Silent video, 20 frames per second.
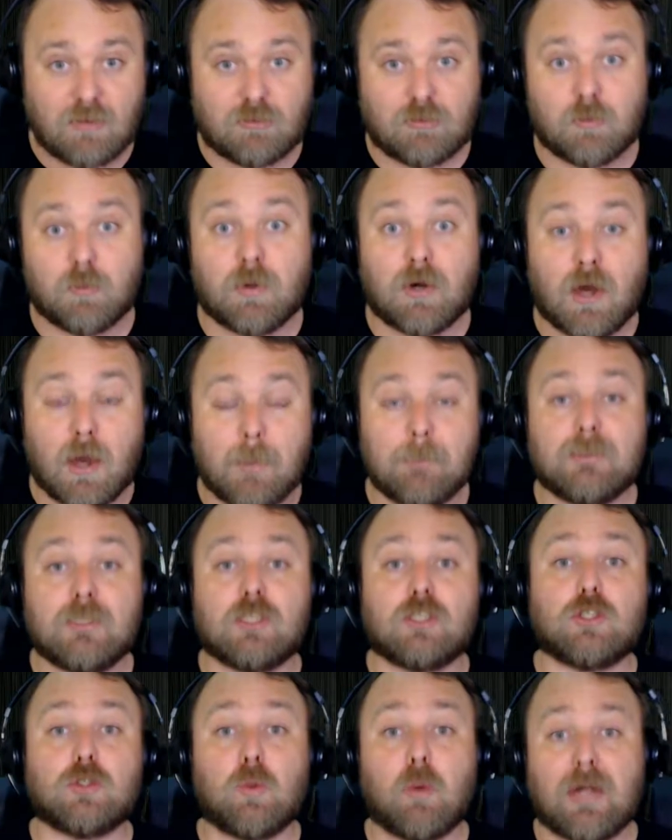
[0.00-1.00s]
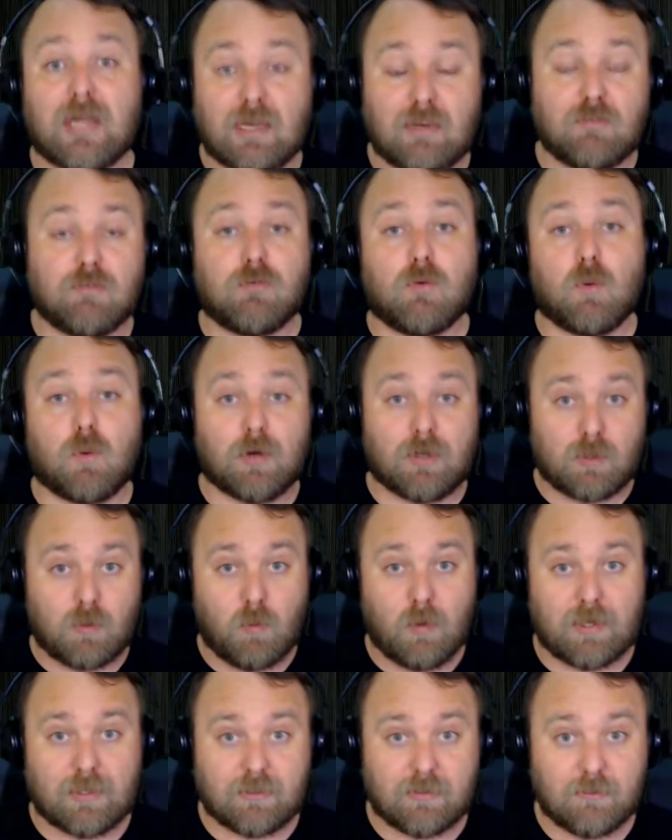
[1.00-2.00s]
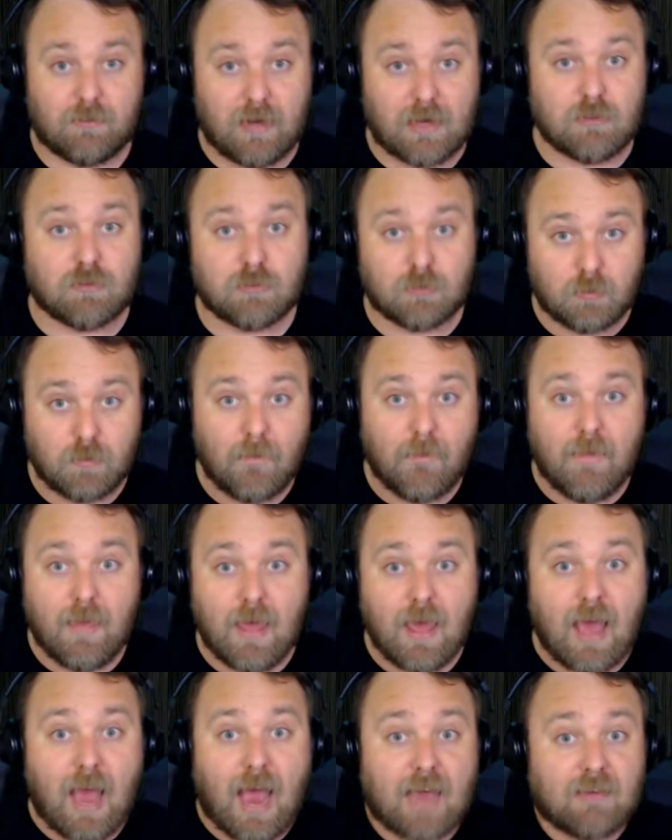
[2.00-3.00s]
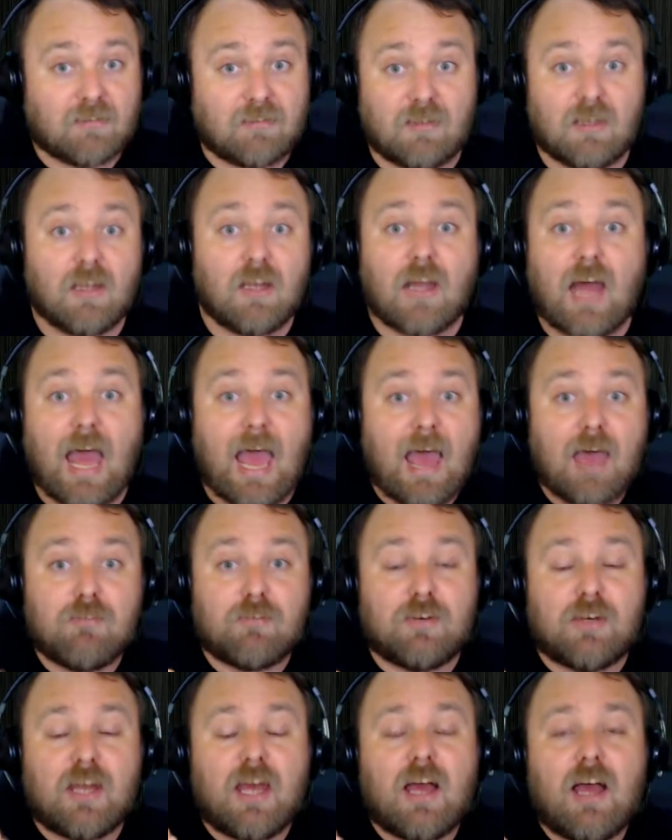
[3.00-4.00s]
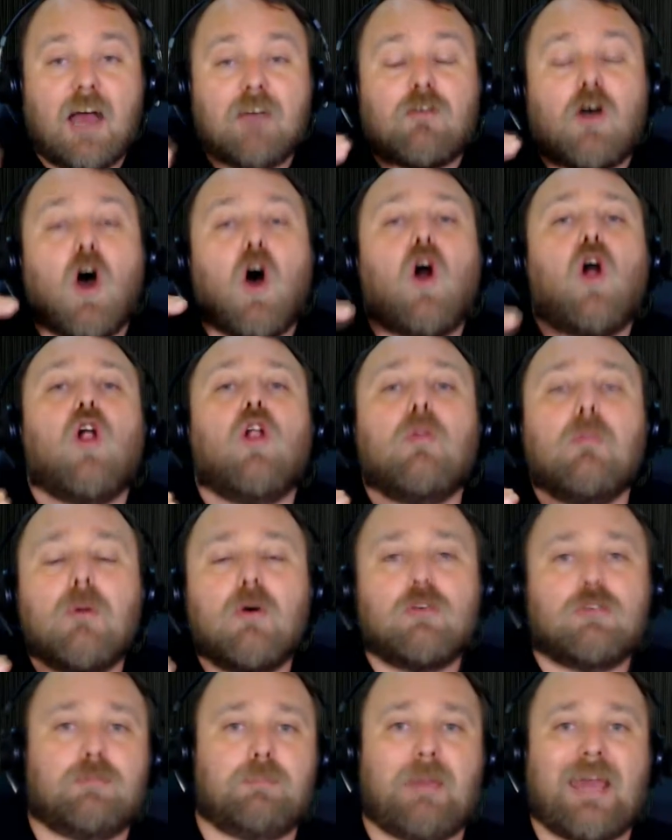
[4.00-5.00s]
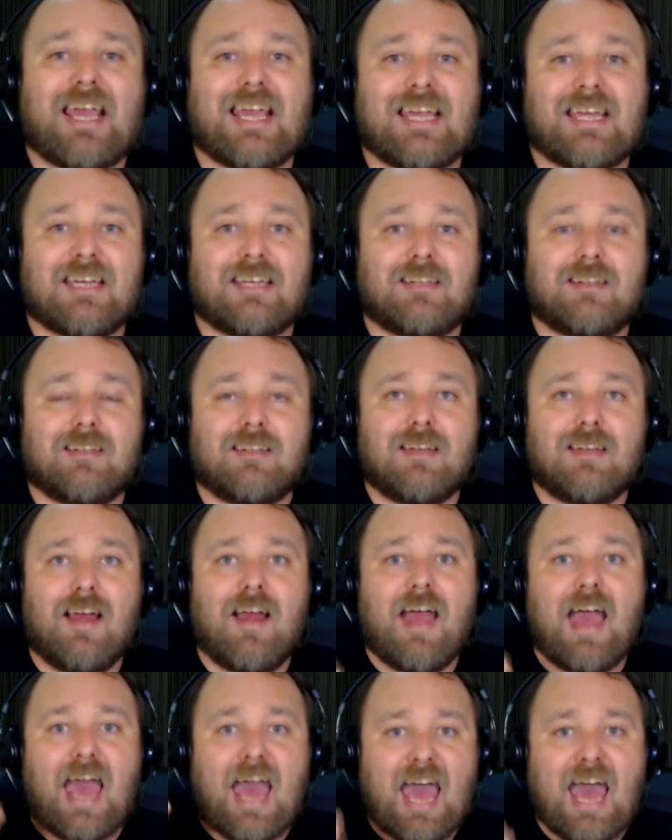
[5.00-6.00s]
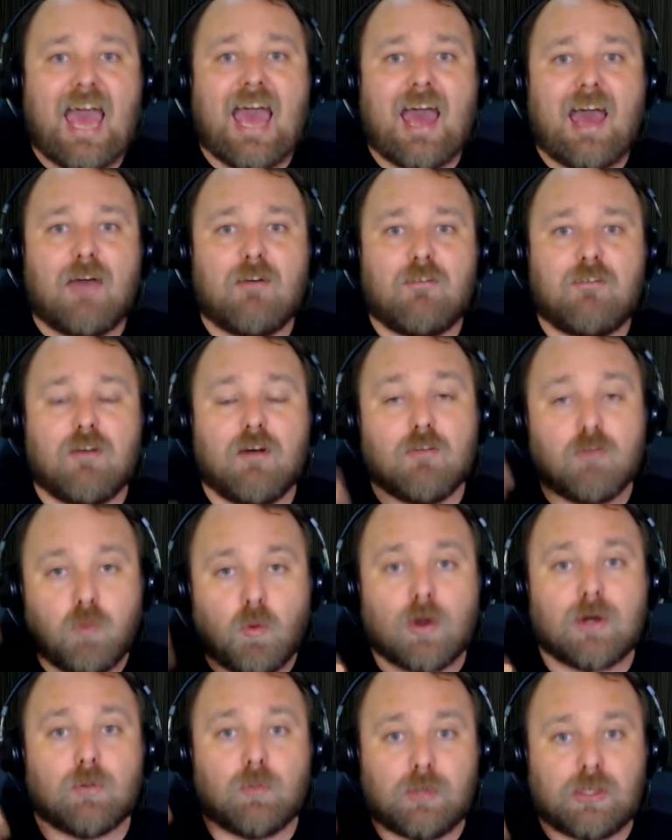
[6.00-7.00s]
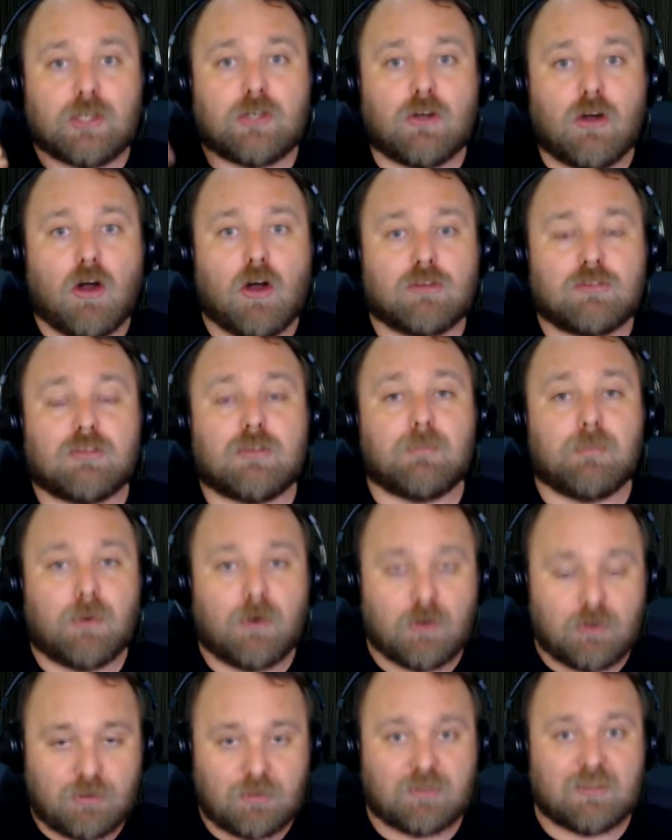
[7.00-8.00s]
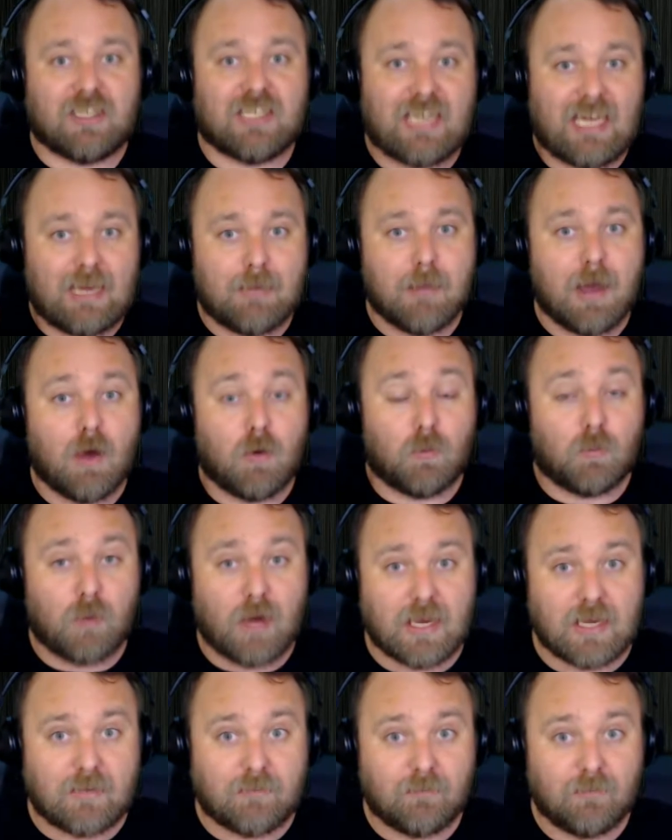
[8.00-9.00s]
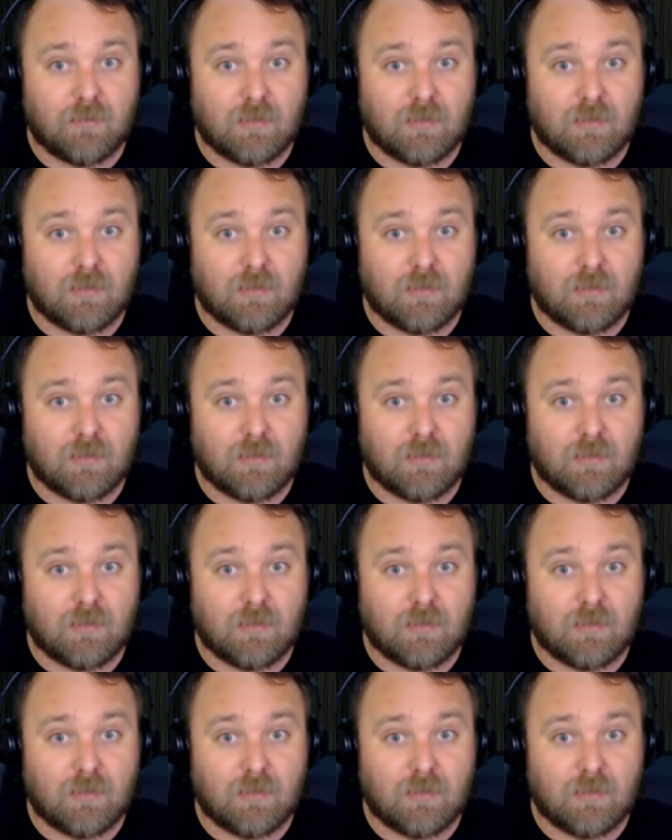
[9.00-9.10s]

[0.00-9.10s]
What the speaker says: So we're up to 24 quid, right? So I still haven't, I've almost paid half of what it would have cost to purchase the game outright.